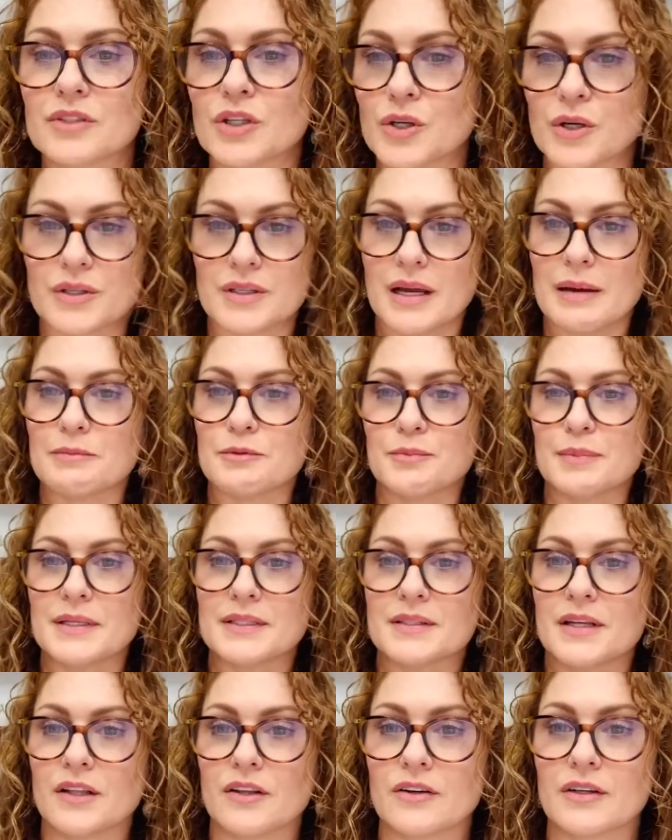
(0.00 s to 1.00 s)
New York Times
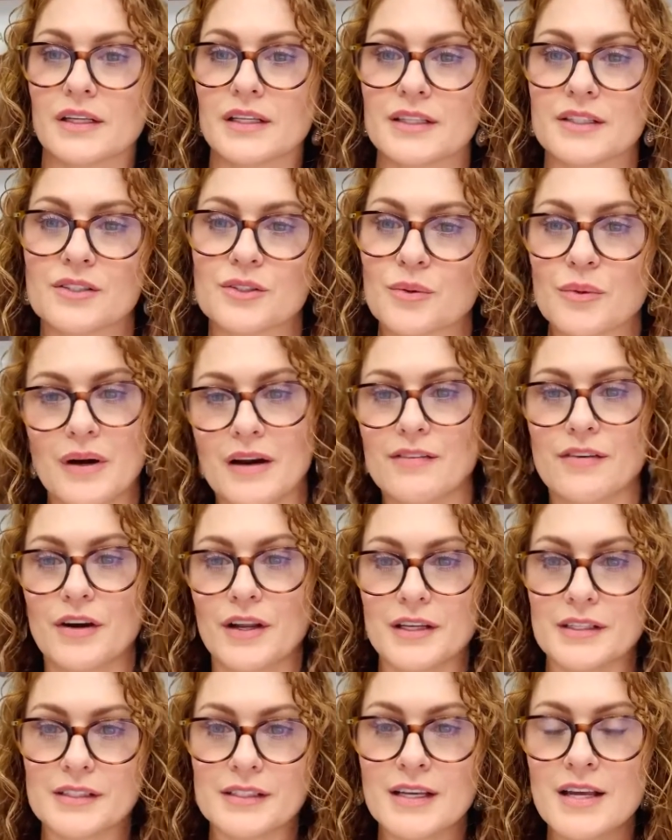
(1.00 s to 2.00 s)
bestseller list or whatever
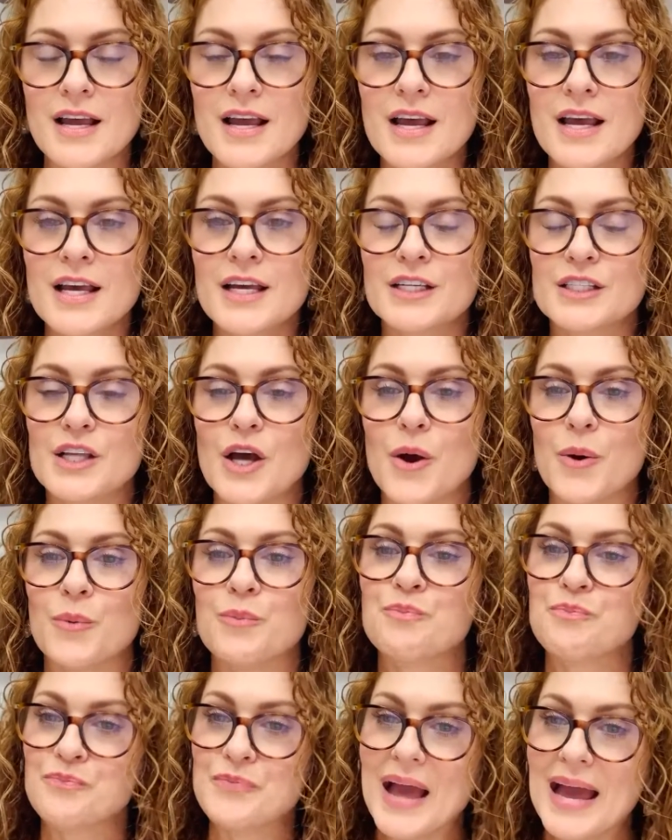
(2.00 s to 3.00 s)
it is.
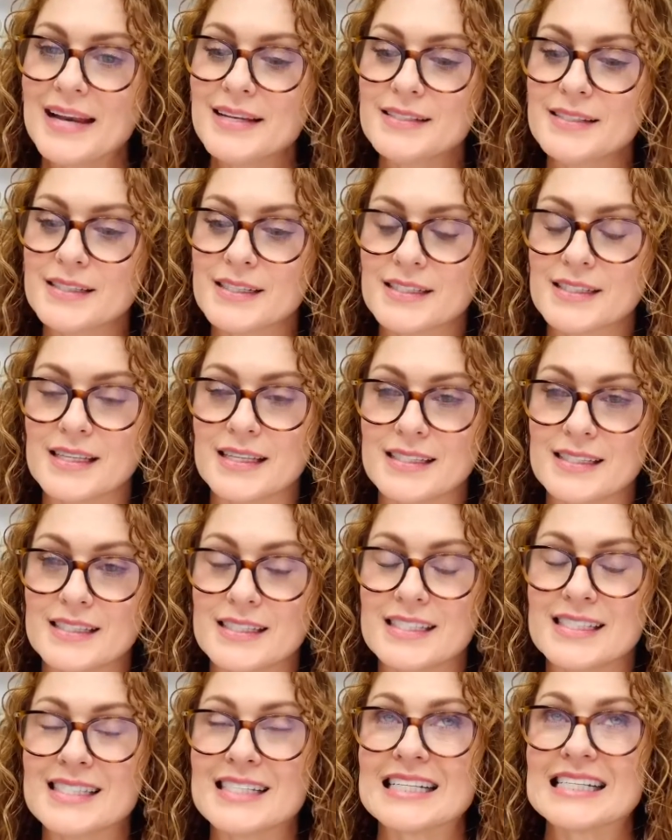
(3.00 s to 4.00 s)
So that is a
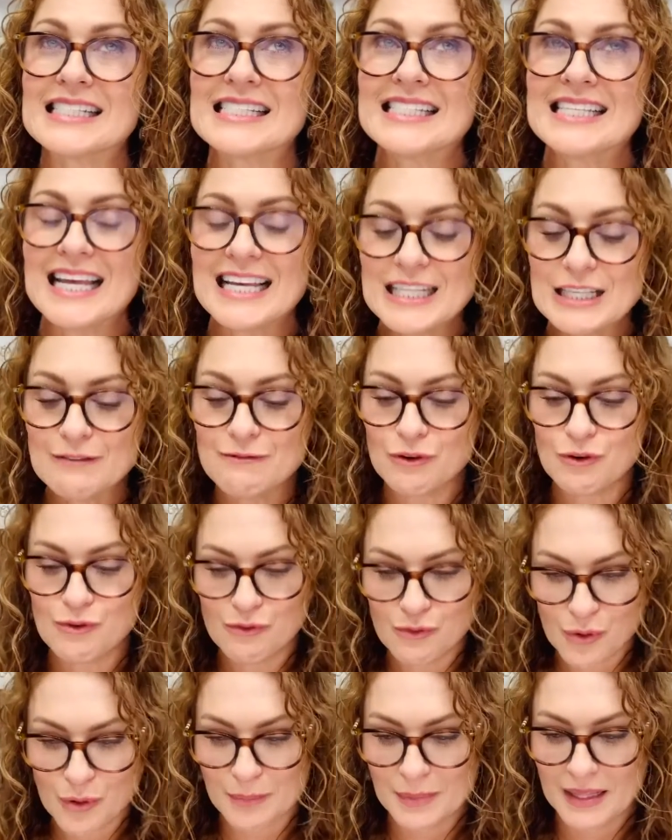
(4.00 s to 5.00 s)

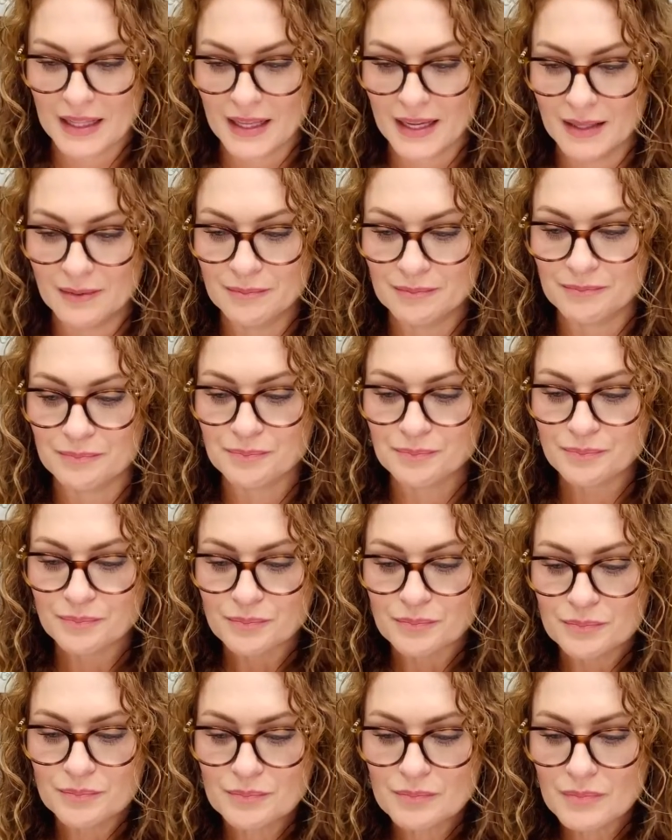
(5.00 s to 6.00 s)
successful formula.
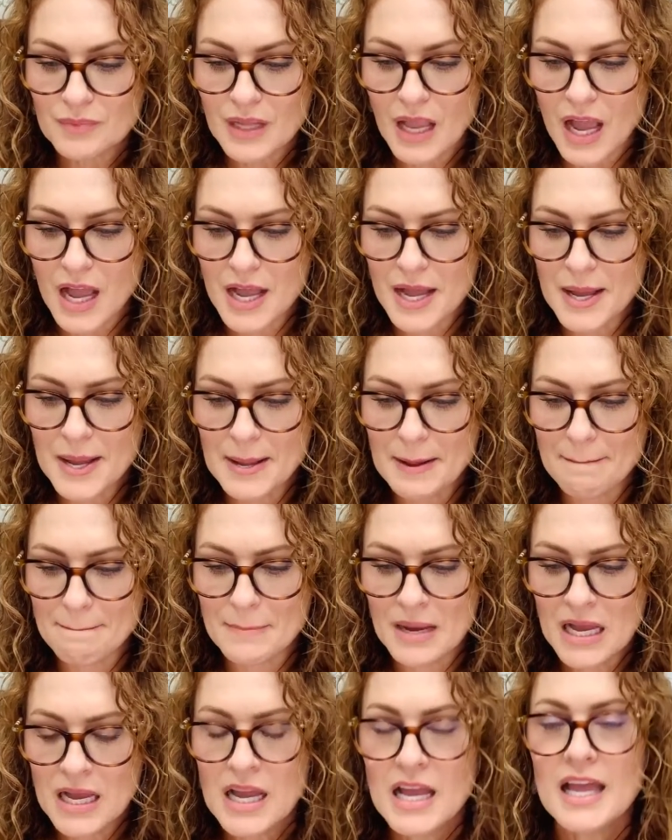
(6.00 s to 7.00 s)

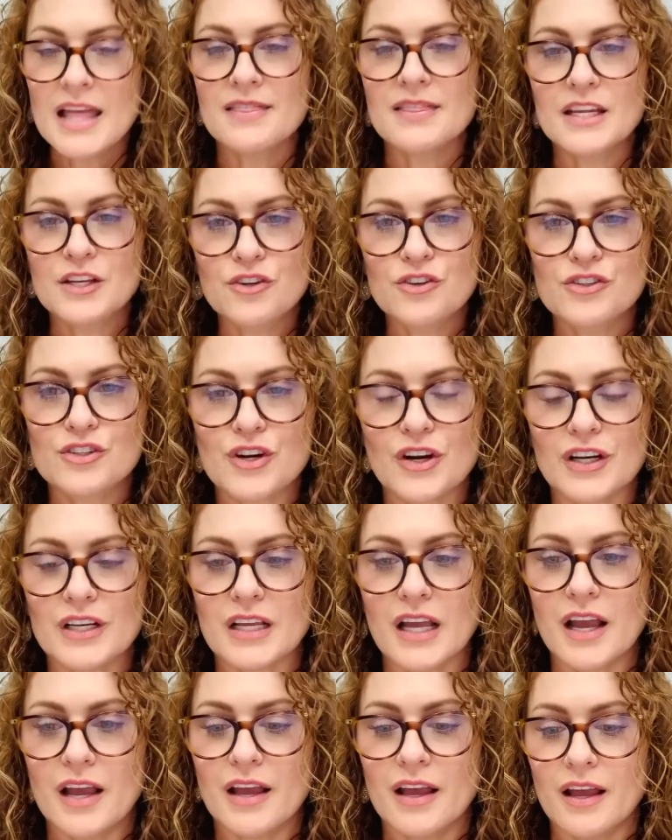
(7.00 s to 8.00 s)
Then you
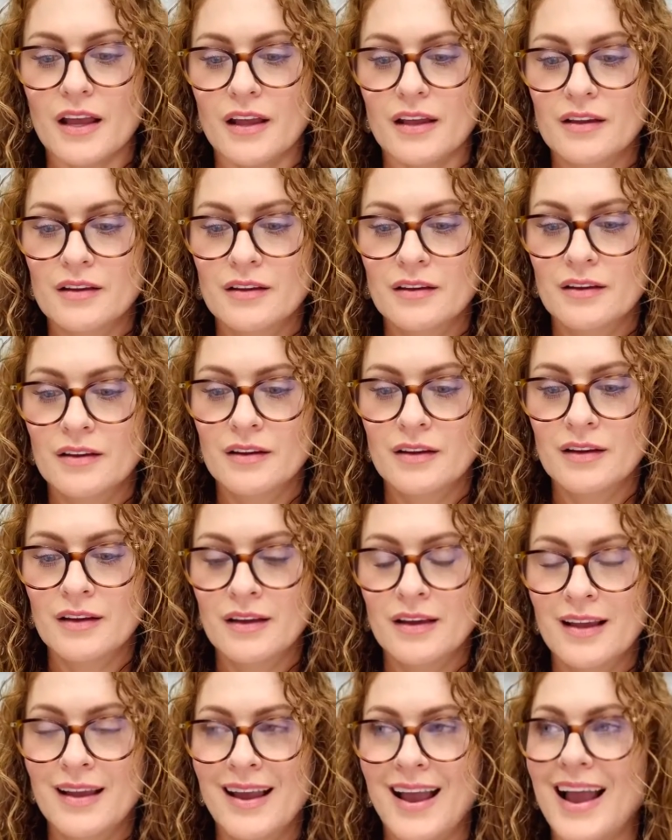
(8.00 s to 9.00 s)
start,
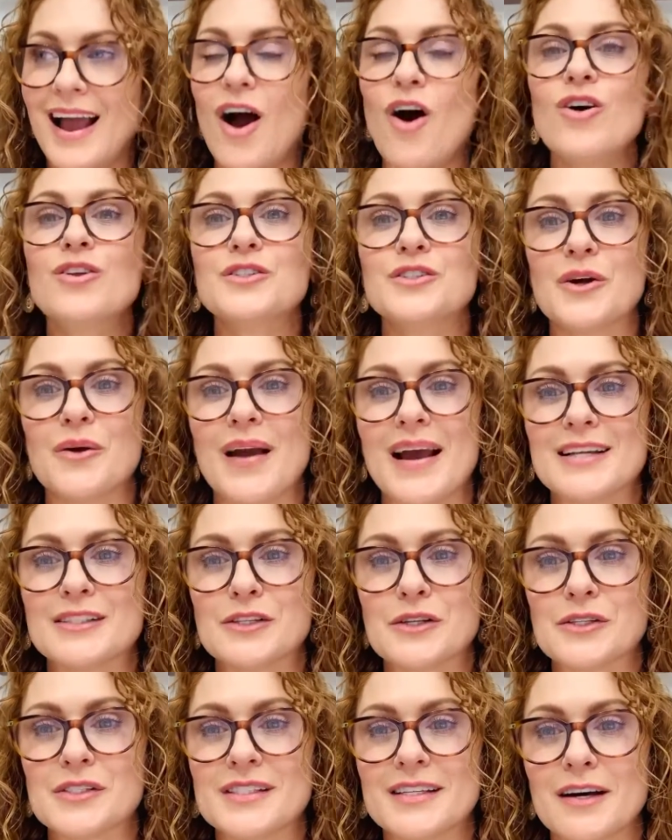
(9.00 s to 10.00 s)
also
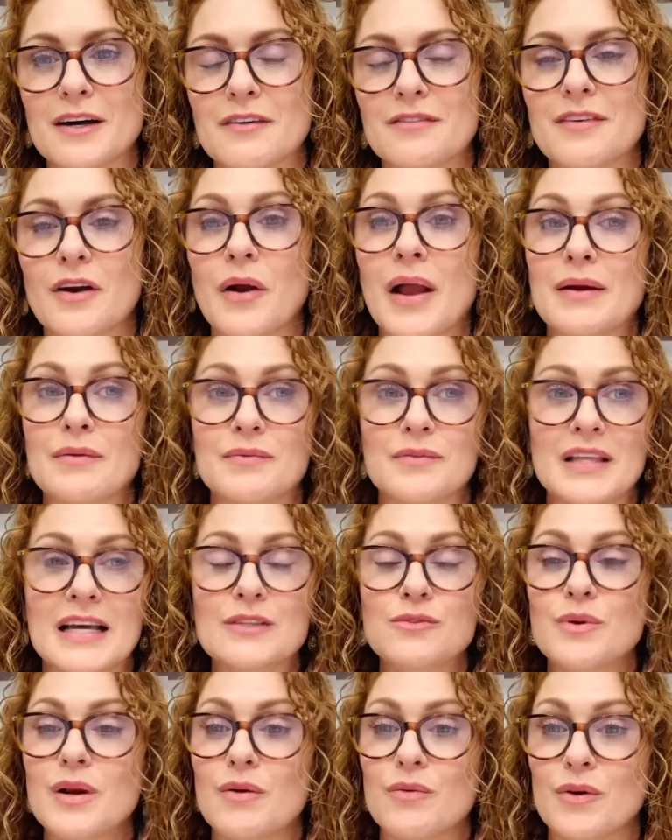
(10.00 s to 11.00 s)
ask yourself, okay,
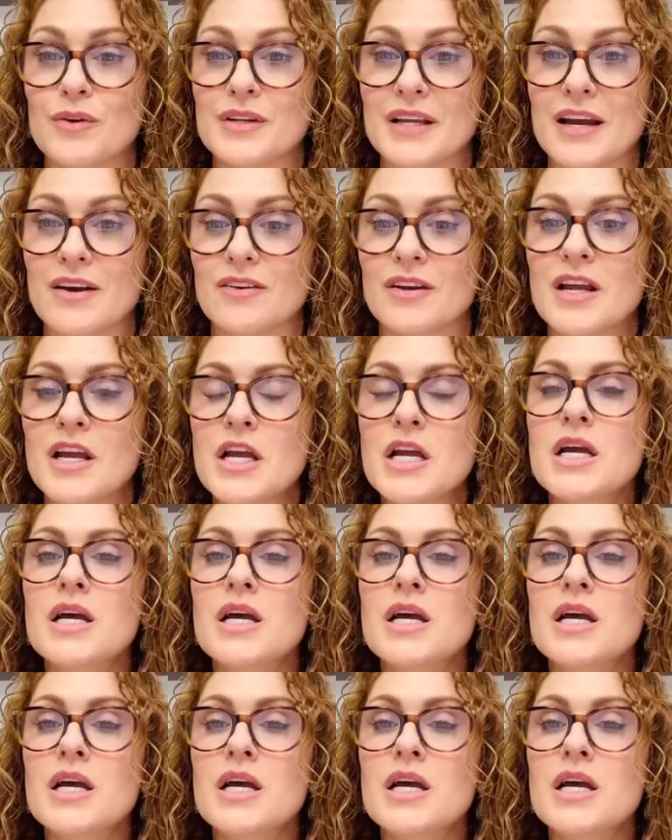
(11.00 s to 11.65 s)
that's what I wrote down.